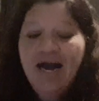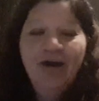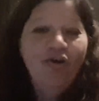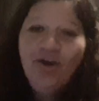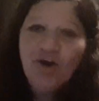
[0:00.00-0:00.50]

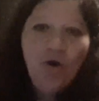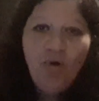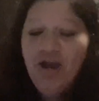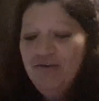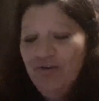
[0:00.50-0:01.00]
and I
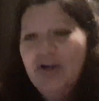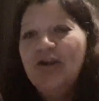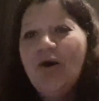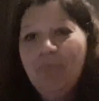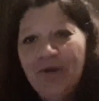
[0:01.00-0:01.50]
go over
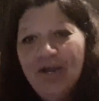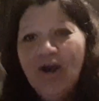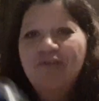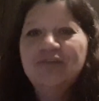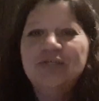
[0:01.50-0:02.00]
and I bring
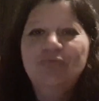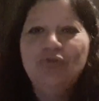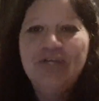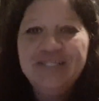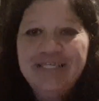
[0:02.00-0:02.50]
over some
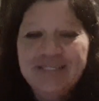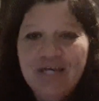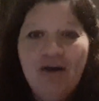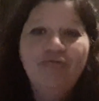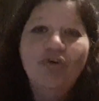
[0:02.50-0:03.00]
trusty
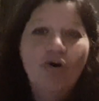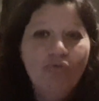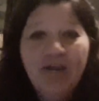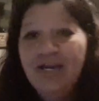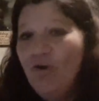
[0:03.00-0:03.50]
stuff, and I
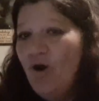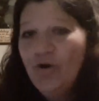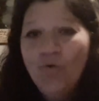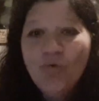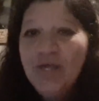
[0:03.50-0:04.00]
reline
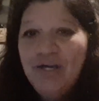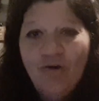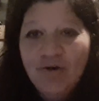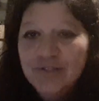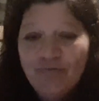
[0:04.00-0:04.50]
all their
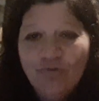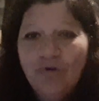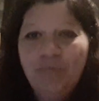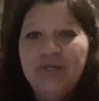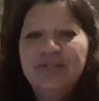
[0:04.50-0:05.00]
lines for
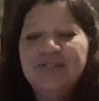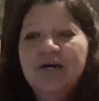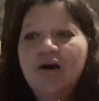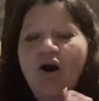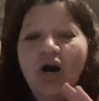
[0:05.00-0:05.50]
them because
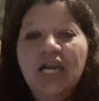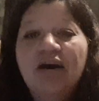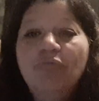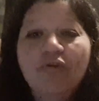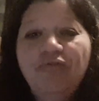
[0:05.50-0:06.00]
I
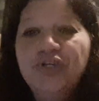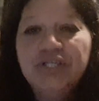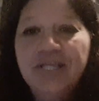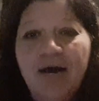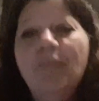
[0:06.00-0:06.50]
love my
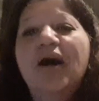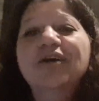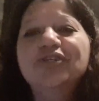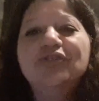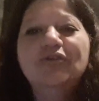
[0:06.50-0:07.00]
fishing that
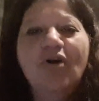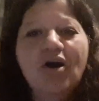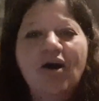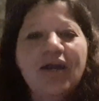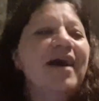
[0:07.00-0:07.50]
much.
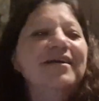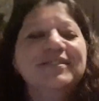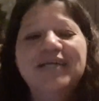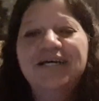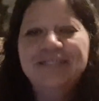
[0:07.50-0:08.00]
I can't
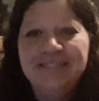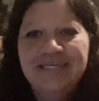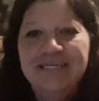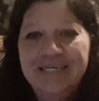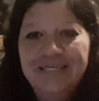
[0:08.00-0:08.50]
stand to
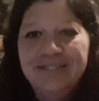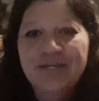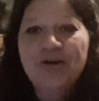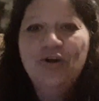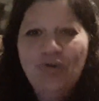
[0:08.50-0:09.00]
see kids
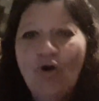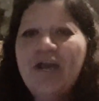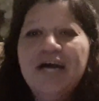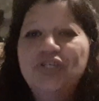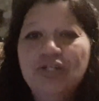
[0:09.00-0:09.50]
not
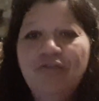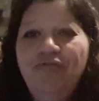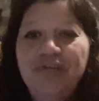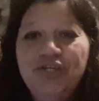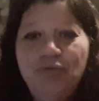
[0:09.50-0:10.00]
catching a
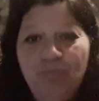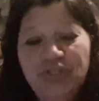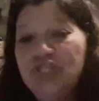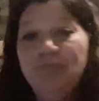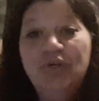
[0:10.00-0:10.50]
fish
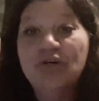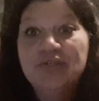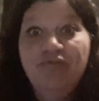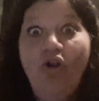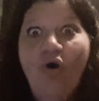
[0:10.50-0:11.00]
just because
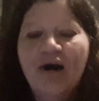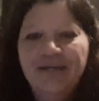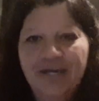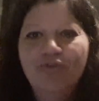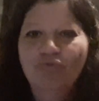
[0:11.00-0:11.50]
of
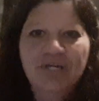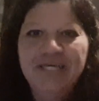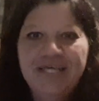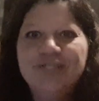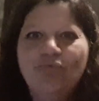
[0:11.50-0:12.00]
line,
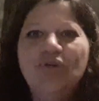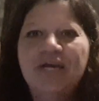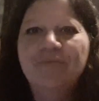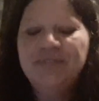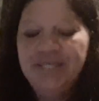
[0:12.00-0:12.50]
and that's what it
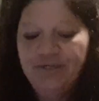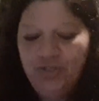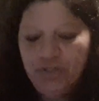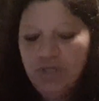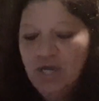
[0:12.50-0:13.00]
comes down
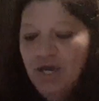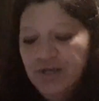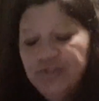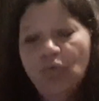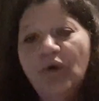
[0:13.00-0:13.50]
to.
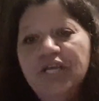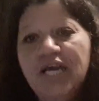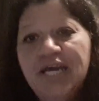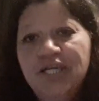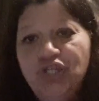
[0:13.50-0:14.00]
So when you
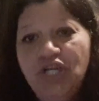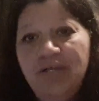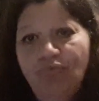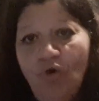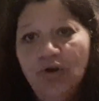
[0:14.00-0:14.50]
get your
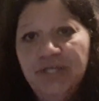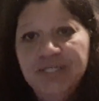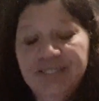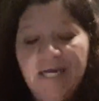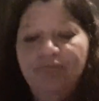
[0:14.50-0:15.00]
cheap rod, at
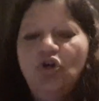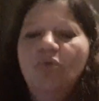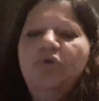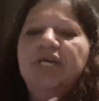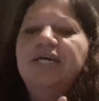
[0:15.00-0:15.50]
the same
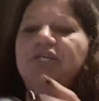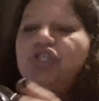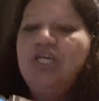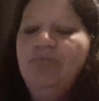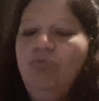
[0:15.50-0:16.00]
time you get your
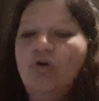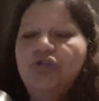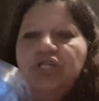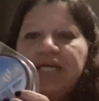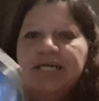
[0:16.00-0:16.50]
cheap
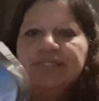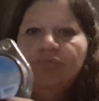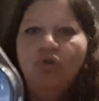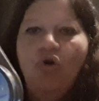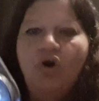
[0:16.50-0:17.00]
rod, you get
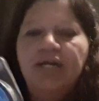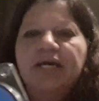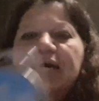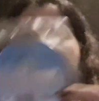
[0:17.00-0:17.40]
some line.